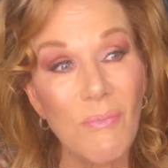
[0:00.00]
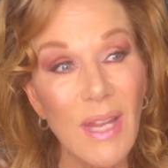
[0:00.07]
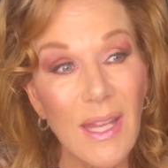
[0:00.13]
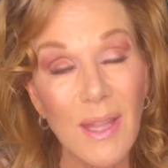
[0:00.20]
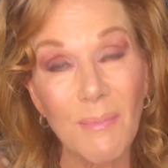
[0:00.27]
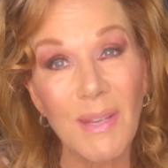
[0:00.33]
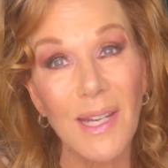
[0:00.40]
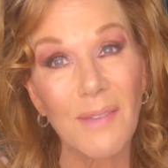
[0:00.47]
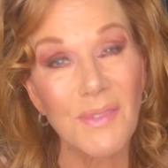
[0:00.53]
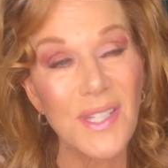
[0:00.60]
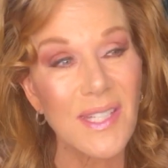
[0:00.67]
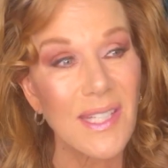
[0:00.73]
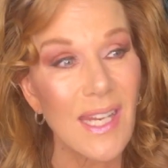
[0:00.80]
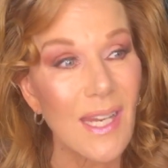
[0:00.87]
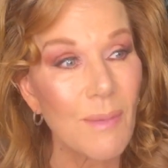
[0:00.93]
in the middle of a
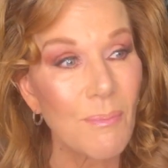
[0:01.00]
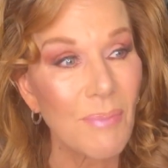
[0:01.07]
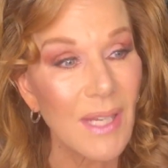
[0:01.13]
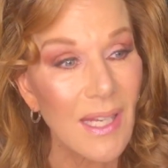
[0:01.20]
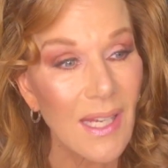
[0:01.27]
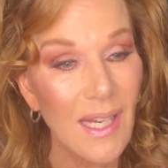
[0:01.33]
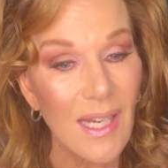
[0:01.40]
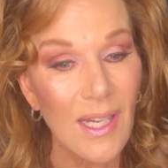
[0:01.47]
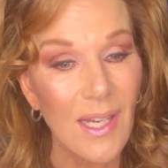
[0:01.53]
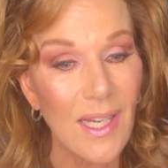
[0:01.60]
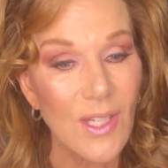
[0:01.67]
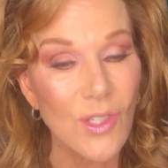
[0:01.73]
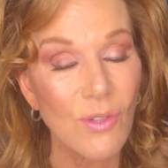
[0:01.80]
scene, be in his